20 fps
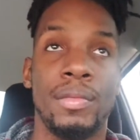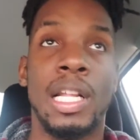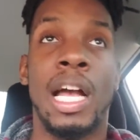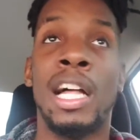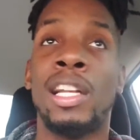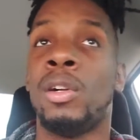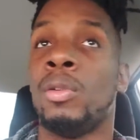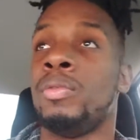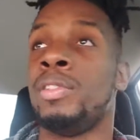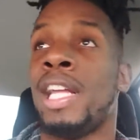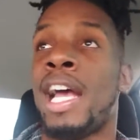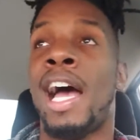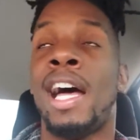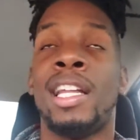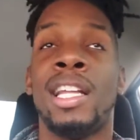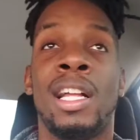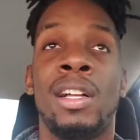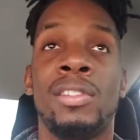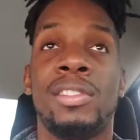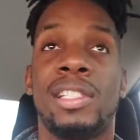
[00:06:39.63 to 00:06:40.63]
I don't
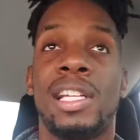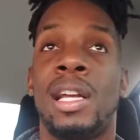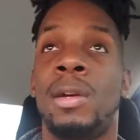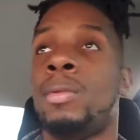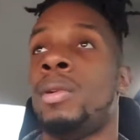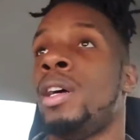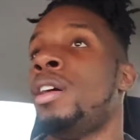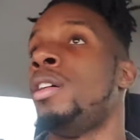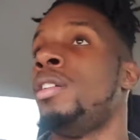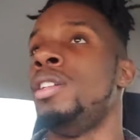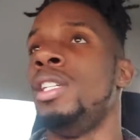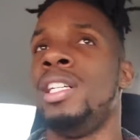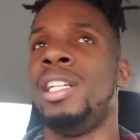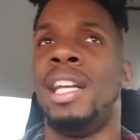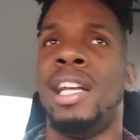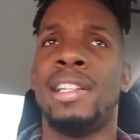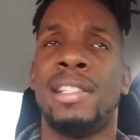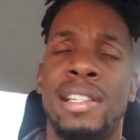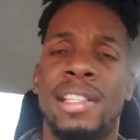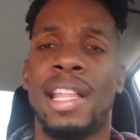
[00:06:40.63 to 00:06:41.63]
doubt it. I don't say, well,
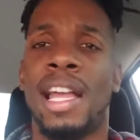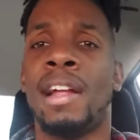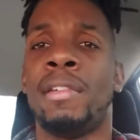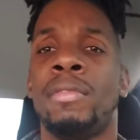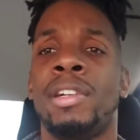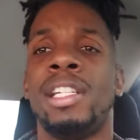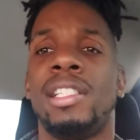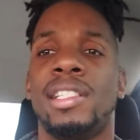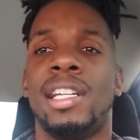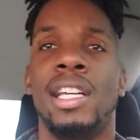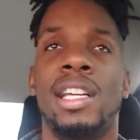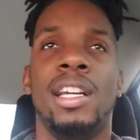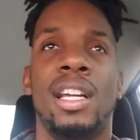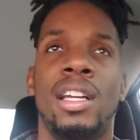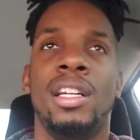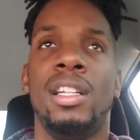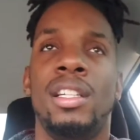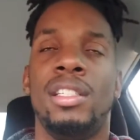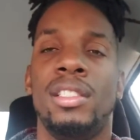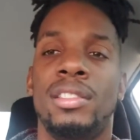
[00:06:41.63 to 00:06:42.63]
isn't that risky?
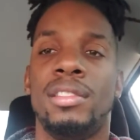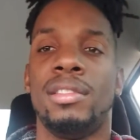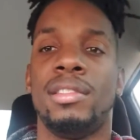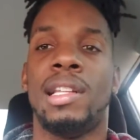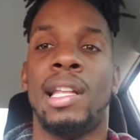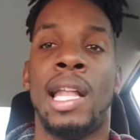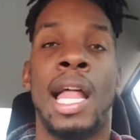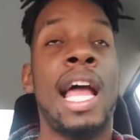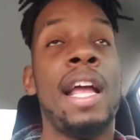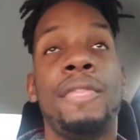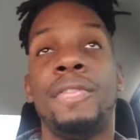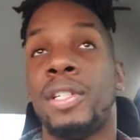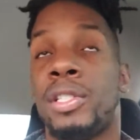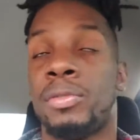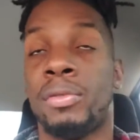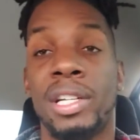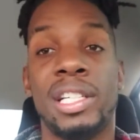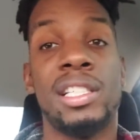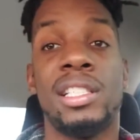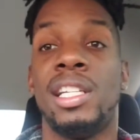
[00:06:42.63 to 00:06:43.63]
Life
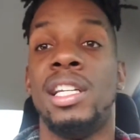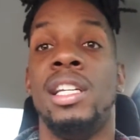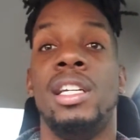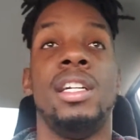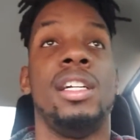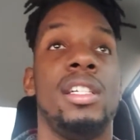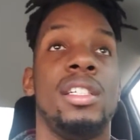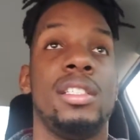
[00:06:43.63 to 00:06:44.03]
is risky.